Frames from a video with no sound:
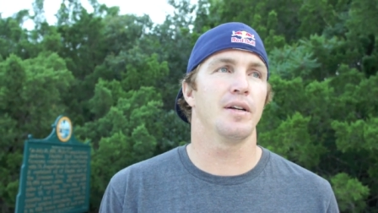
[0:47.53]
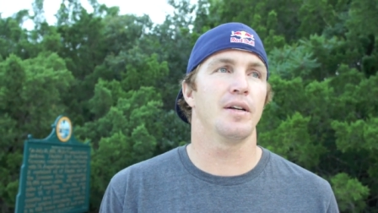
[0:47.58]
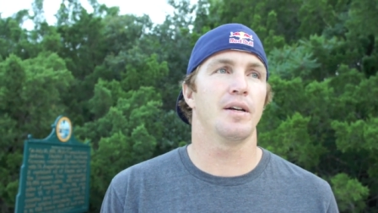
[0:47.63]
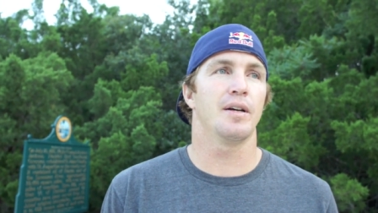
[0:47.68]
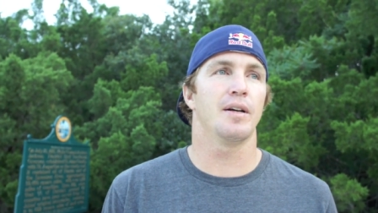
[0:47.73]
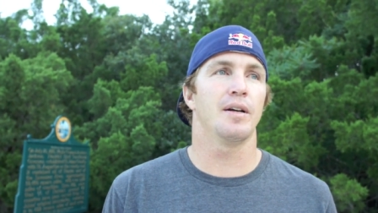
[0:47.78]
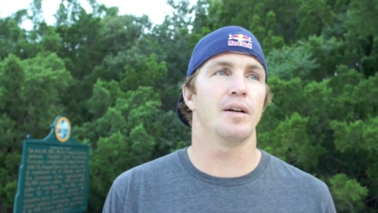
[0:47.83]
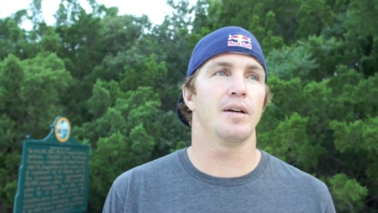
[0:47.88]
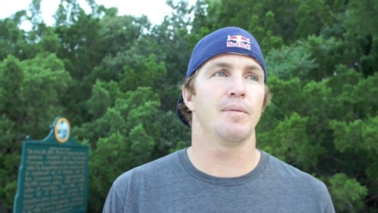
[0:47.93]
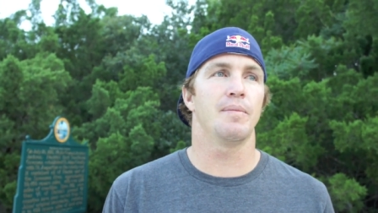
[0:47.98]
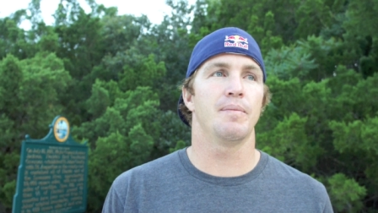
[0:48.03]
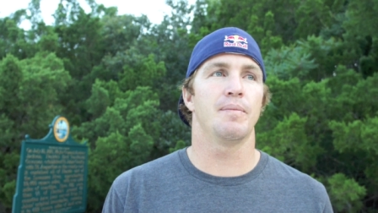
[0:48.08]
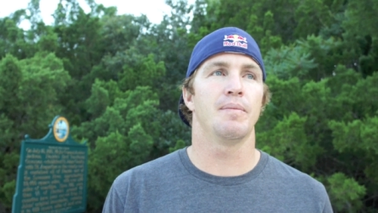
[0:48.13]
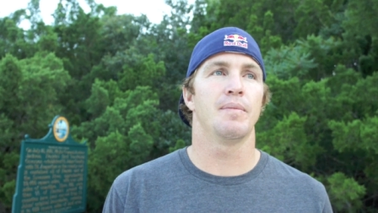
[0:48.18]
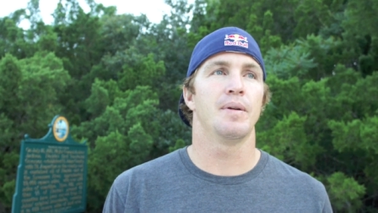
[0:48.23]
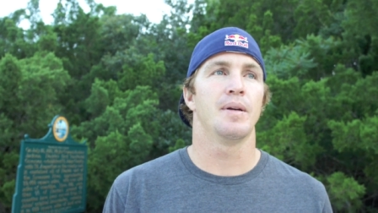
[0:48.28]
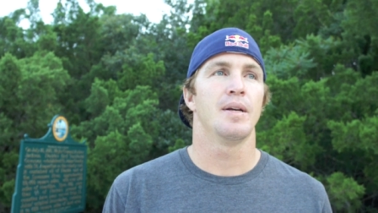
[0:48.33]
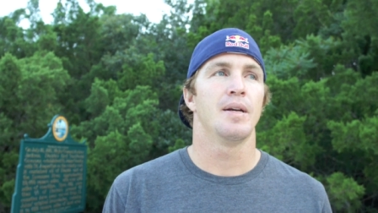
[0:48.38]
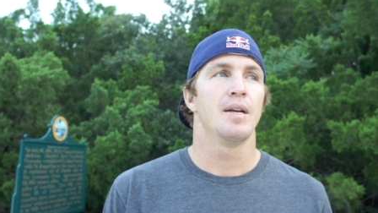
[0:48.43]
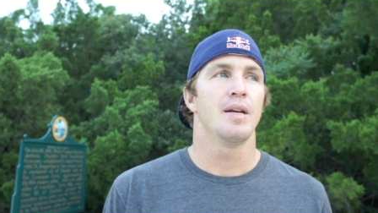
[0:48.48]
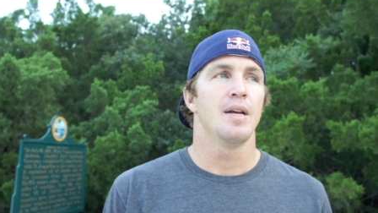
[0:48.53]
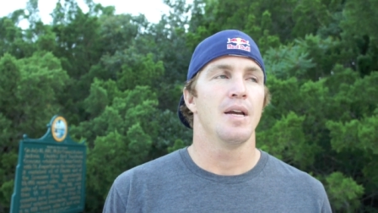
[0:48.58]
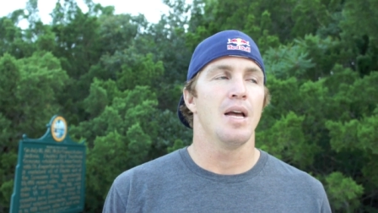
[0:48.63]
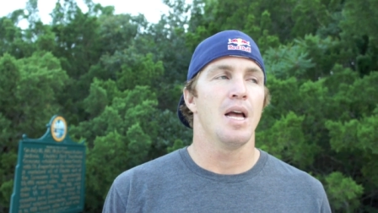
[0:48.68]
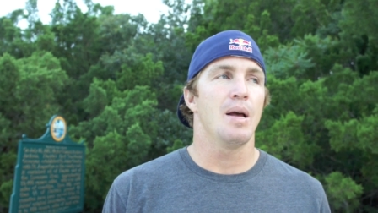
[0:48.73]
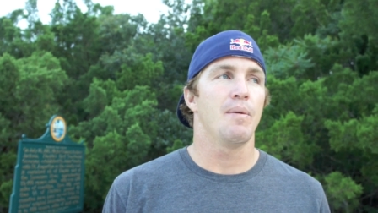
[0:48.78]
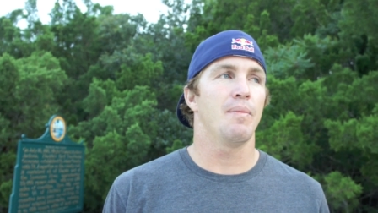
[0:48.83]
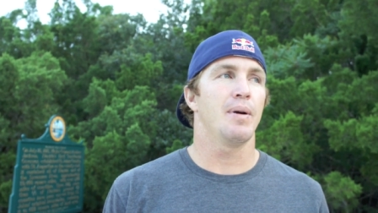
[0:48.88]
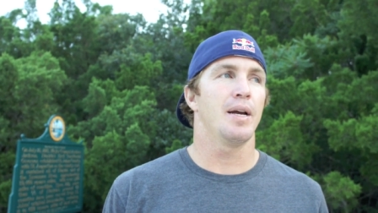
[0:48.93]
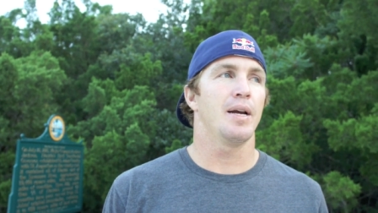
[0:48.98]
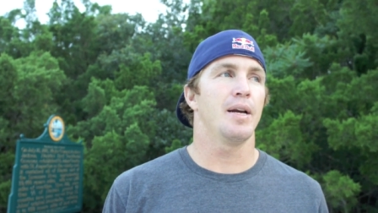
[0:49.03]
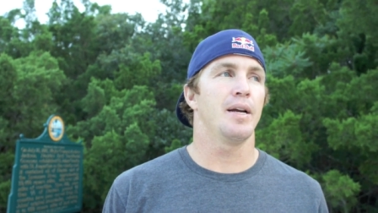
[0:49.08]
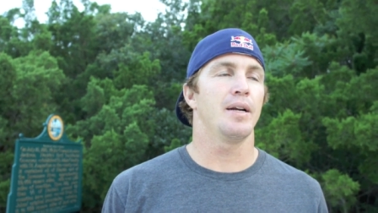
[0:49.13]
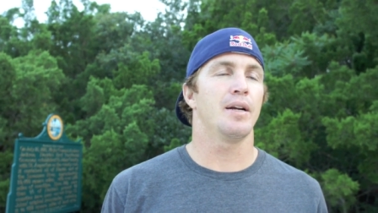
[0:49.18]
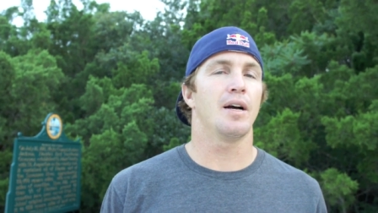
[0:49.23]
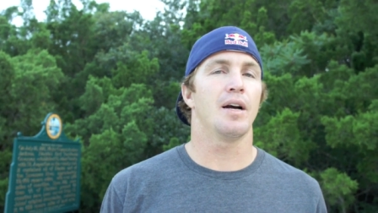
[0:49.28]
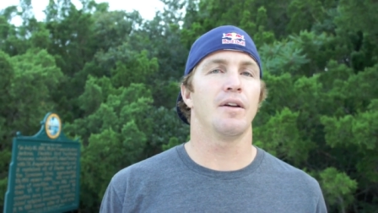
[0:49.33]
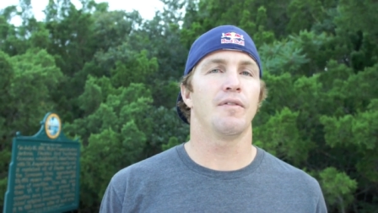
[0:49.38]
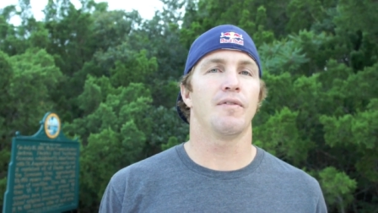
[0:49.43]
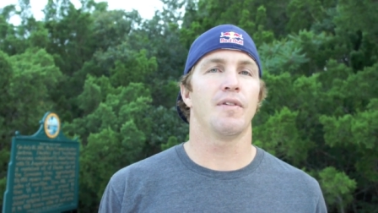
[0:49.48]
Um, my
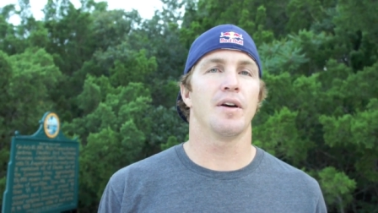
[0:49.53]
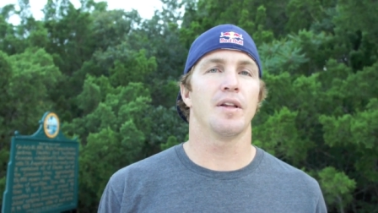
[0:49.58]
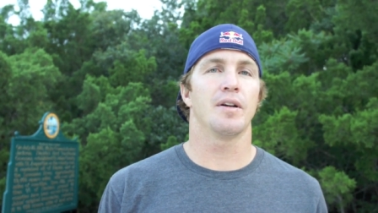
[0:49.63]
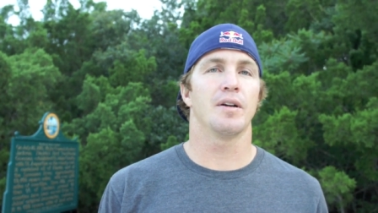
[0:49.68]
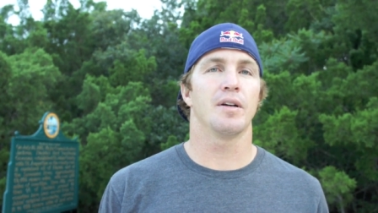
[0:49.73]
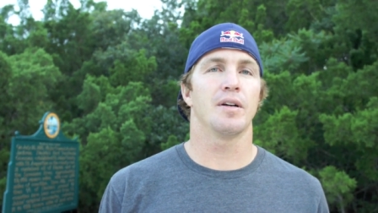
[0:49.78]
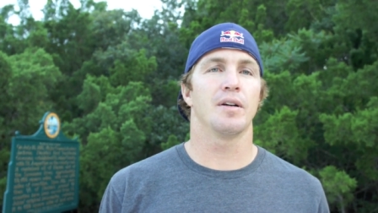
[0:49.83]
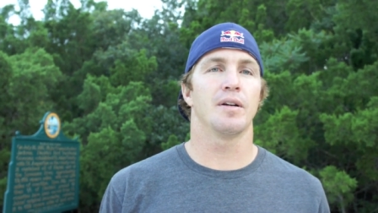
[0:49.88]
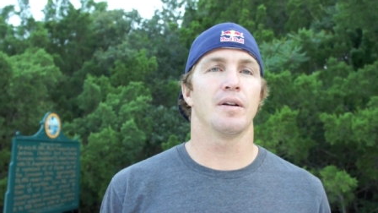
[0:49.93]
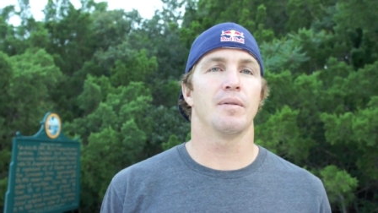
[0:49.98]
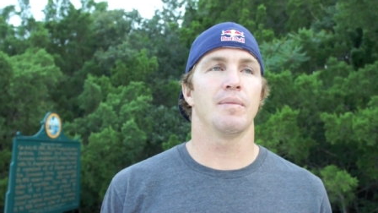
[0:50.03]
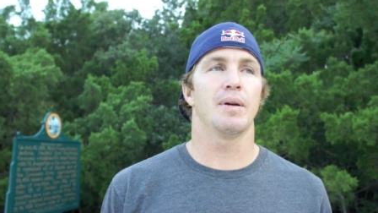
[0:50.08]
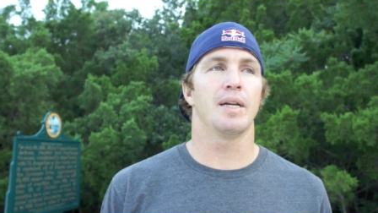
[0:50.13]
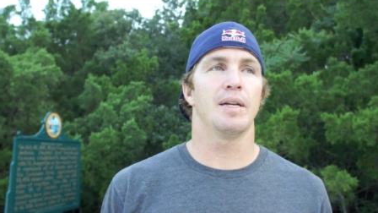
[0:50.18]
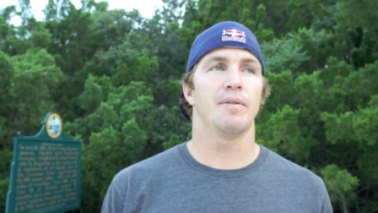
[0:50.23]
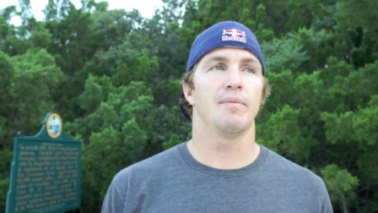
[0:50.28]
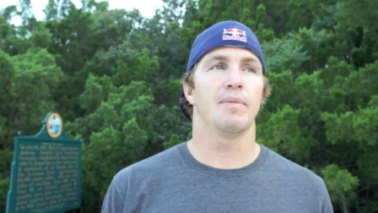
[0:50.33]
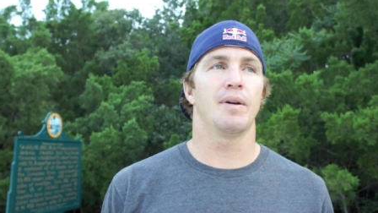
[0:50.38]
godfather and my,